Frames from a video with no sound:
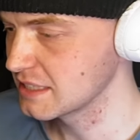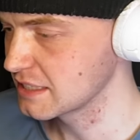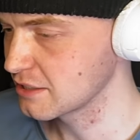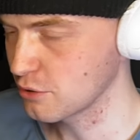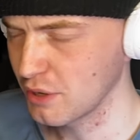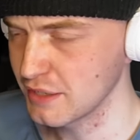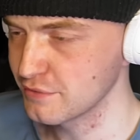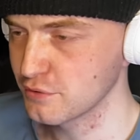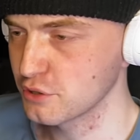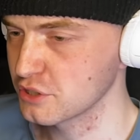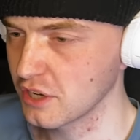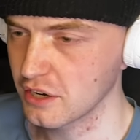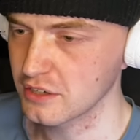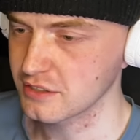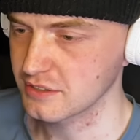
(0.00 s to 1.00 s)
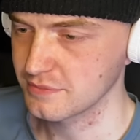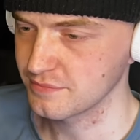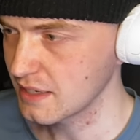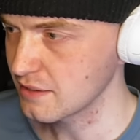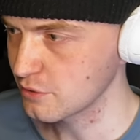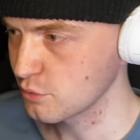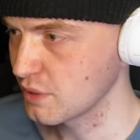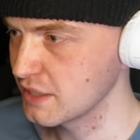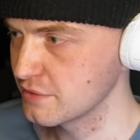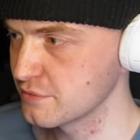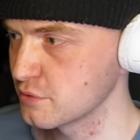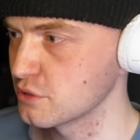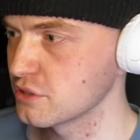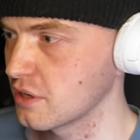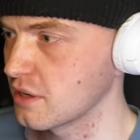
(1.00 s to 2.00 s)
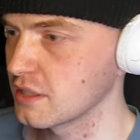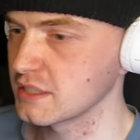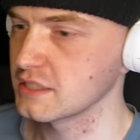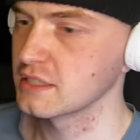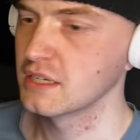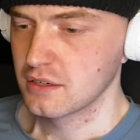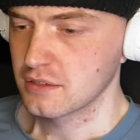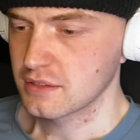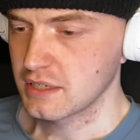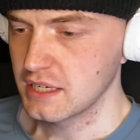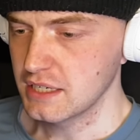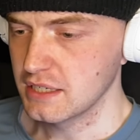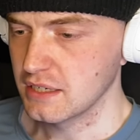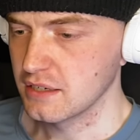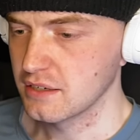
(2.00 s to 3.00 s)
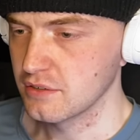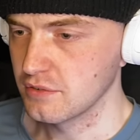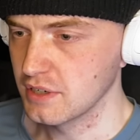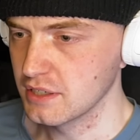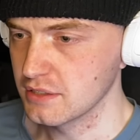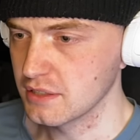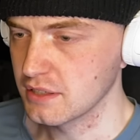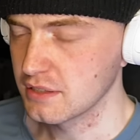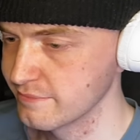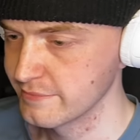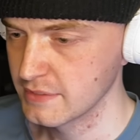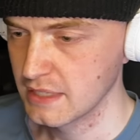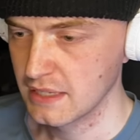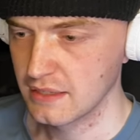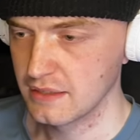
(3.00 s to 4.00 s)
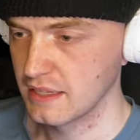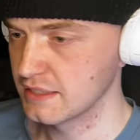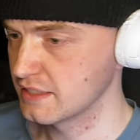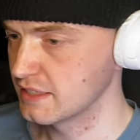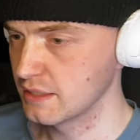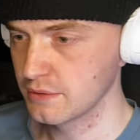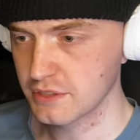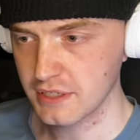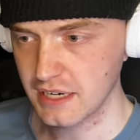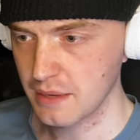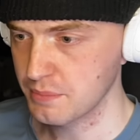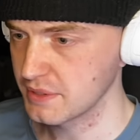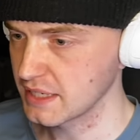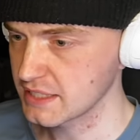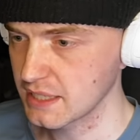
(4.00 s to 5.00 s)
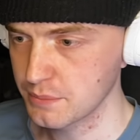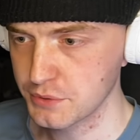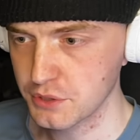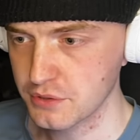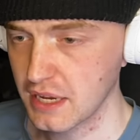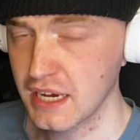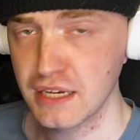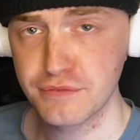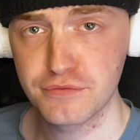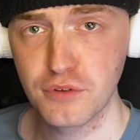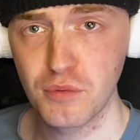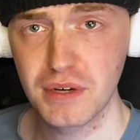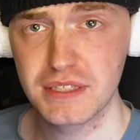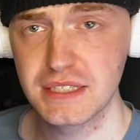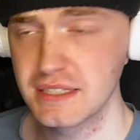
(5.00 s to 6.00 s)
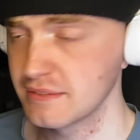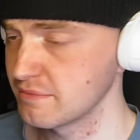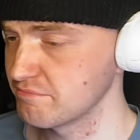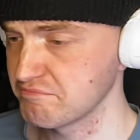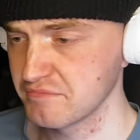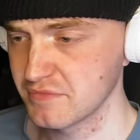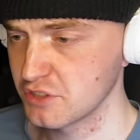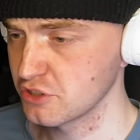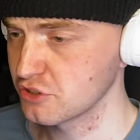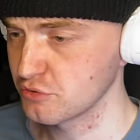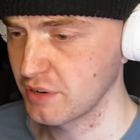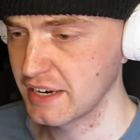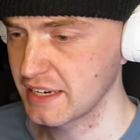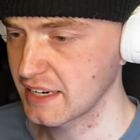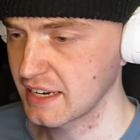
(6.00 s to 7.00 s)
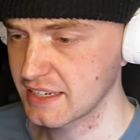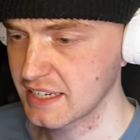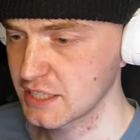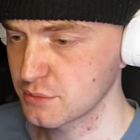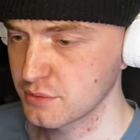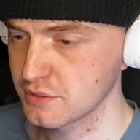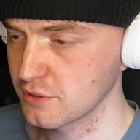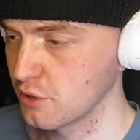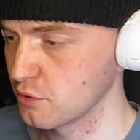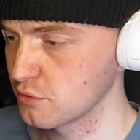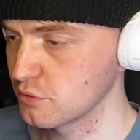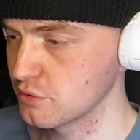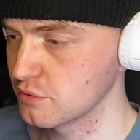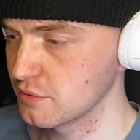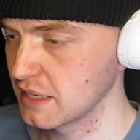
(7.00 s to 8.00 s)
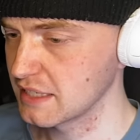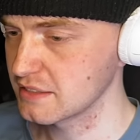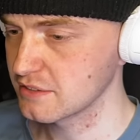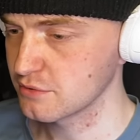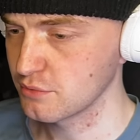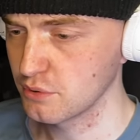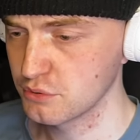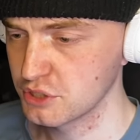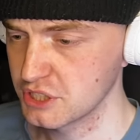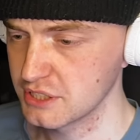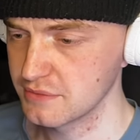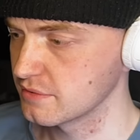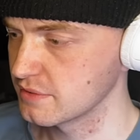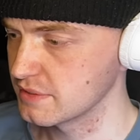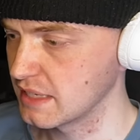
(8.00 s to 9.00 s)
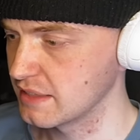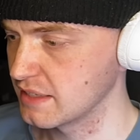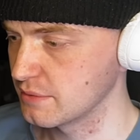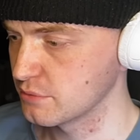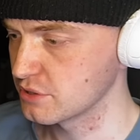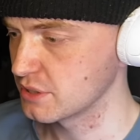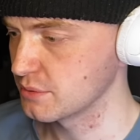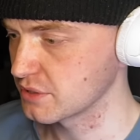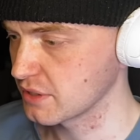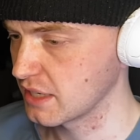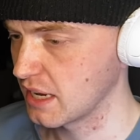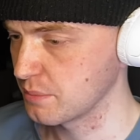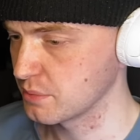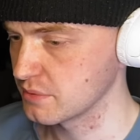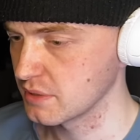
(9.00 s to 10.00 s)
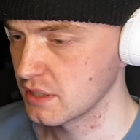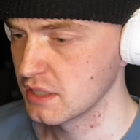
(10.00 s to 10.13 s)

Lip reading: Great first arc. Great first arc. Okay, well, let's see what's gonna happen next episode. I have no idea. Just training, I guess, with Goku and Roshi, and then we'll see what's gonna happen.